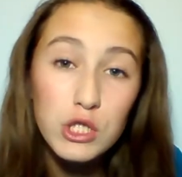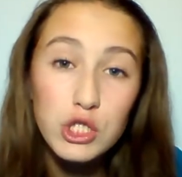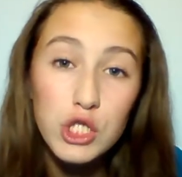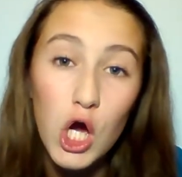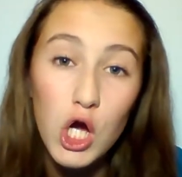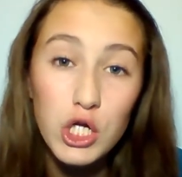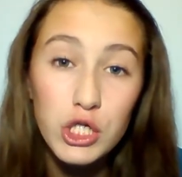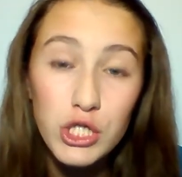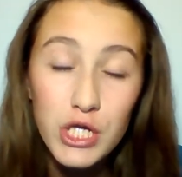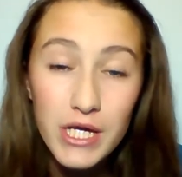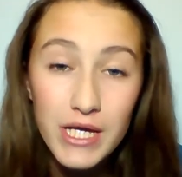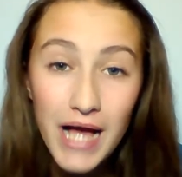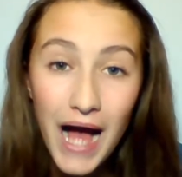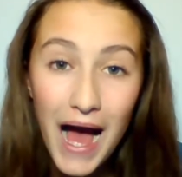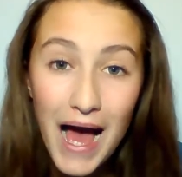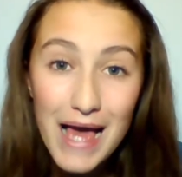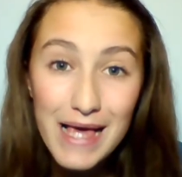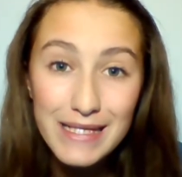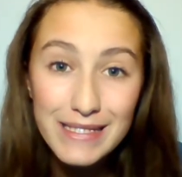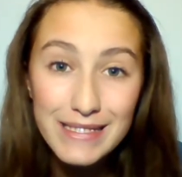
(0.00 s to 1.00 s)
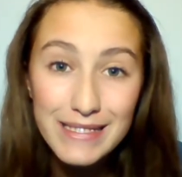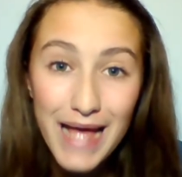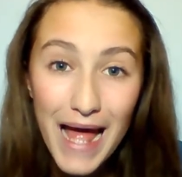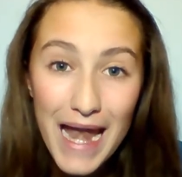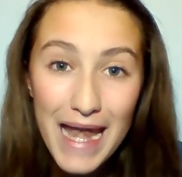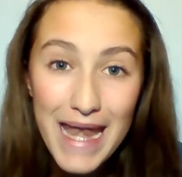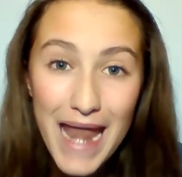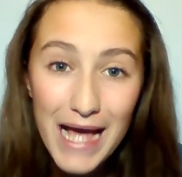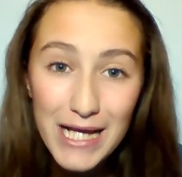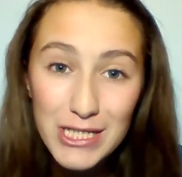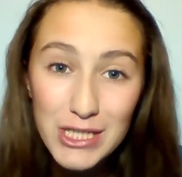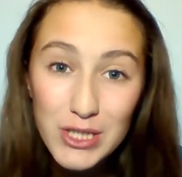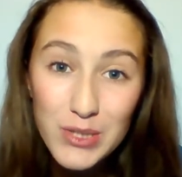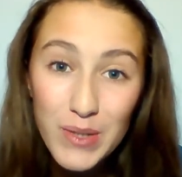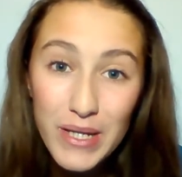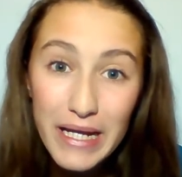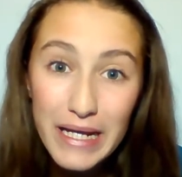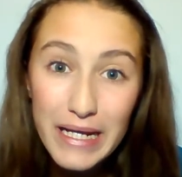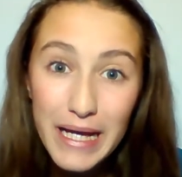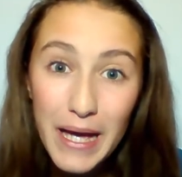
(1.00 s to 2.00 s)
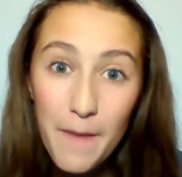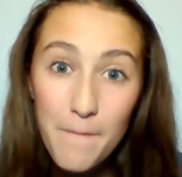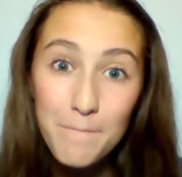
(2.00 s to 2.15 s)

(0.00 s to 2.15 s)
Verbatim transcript: talk to you guys next week.